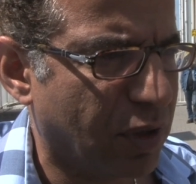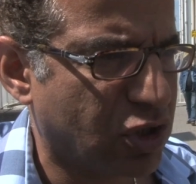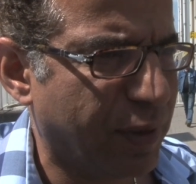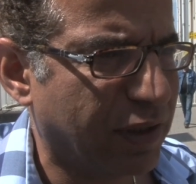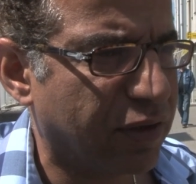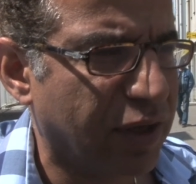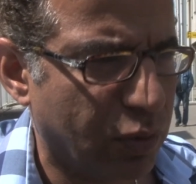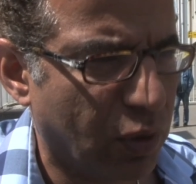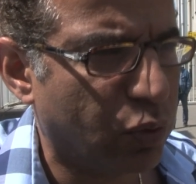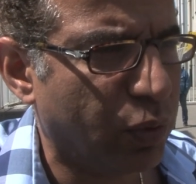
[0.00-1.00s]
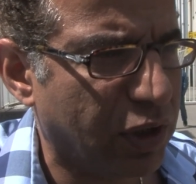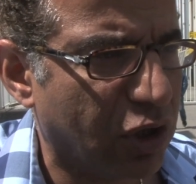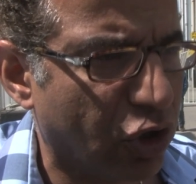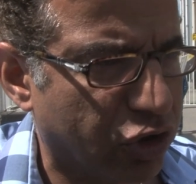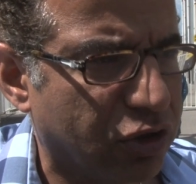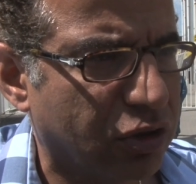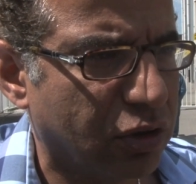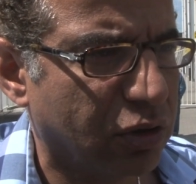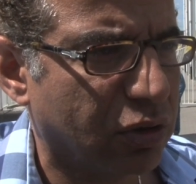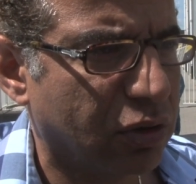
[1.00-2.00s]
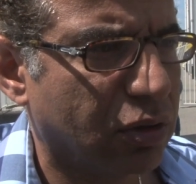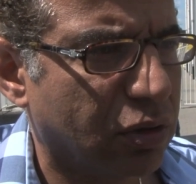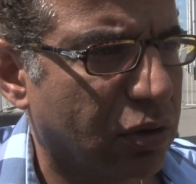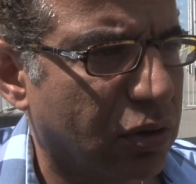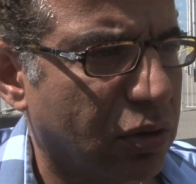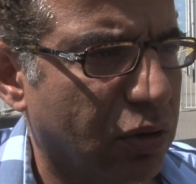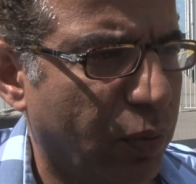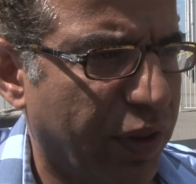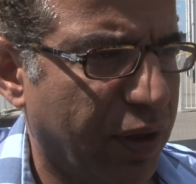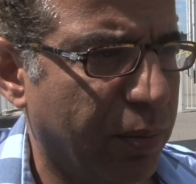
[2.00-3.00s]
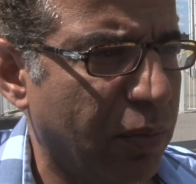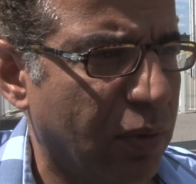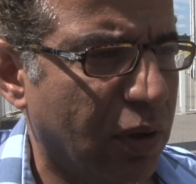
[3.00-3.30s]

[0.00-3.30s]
much better than what we got with him.